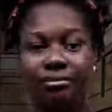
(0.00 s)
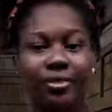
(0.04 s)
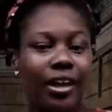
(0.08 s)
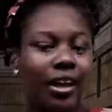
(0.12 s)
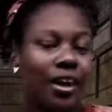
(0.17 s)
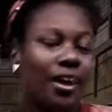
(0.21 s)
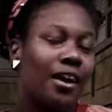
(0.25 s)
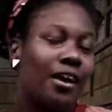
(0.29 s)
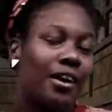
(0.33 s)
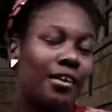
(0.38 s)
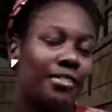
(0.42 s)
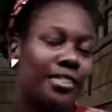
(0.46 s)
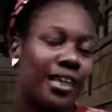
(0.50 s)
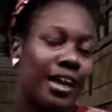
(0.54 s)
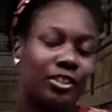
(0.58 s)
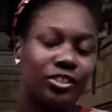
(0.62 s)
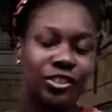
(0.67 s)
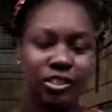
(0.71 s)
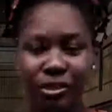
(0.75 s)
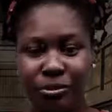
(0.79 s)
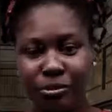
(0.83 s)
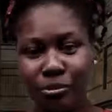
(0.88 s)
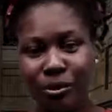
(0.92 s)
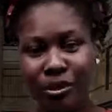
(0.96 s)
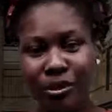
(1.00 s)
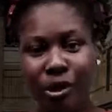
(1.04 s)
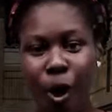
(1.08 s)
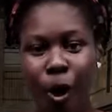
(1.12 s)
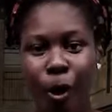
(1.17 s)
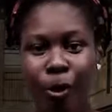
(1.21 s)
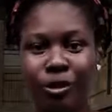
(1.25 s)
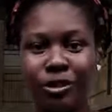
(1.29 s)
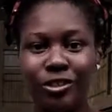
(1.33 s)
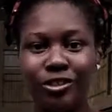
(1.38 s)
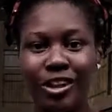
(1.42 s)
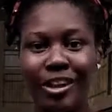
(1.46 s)
That's just me, always trying
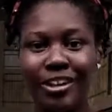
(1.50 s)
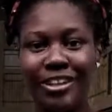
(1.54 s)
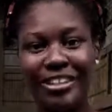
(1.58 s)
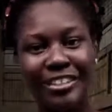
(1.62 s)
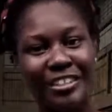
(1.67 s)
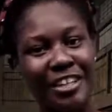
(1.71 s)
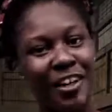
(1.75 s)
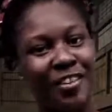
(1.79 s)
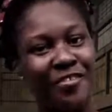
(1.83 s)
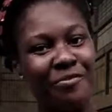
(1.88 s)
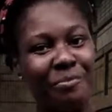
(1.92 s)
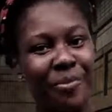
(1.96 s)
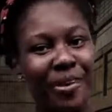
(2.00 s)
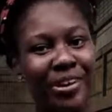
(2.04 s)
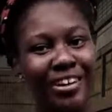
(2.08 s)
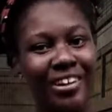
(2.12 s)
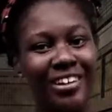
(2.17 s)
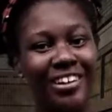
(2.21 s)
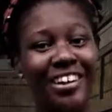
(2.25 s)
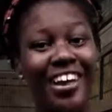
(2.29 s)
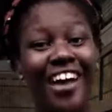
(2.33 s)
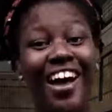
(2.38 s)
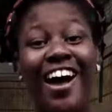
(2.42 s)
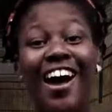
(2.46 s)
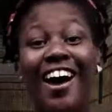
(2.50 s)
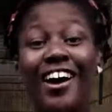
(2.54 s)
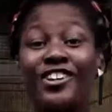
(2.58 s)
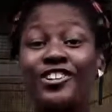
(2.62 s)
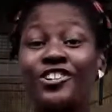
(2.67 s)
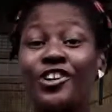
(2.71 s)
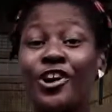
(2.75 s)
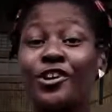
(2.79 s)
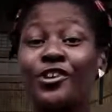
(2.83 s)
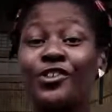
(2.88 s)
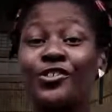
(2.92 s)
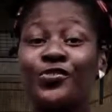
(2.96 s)
to save money. Uncharted
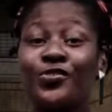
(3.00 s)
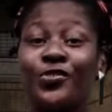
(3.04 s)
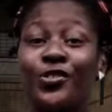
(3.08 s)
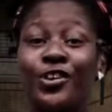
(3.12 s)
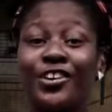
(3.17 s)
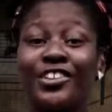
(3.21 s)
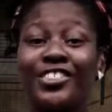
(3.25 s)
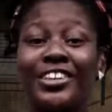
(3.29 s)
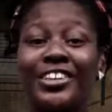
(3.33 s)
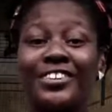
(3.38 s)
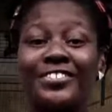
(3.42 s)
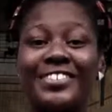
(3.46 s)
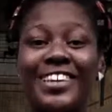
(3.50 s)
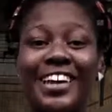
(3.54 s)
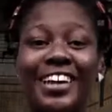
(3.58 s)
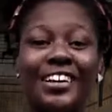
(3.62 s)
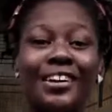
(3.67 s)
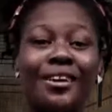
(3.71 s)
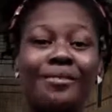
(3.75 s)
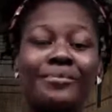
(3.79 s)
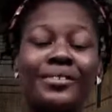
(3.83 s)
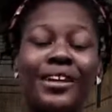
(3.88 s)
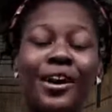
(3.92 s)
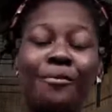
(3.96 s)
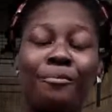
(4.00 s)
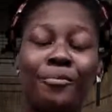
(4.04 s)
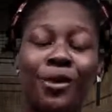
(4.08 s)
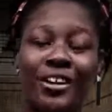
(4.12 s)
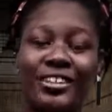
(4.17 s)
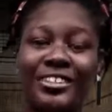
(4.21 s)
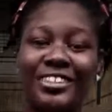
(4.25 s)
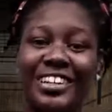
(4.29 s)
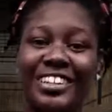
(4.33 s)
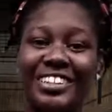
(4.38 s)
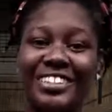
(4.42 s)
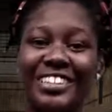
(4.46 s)
4: Thief's End comes out March
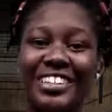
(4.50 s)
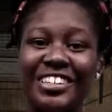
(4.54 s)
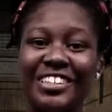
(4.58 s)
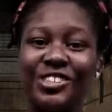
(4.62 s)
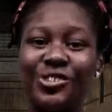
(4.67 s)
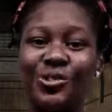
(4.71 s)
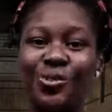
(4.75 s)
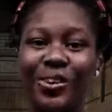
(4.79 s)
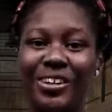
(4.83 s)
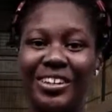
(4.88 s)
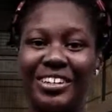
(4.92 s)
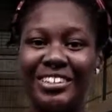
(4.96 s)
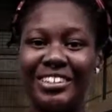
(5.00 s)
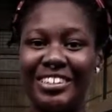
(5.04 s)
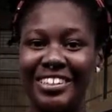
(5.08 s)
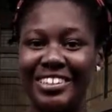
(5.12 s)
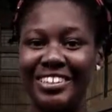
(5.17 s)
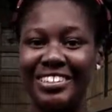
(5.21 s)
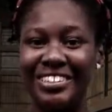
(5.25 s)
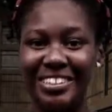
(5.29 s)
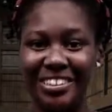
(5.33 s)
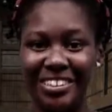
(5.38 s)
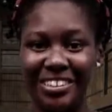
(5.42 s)
18th, 2016.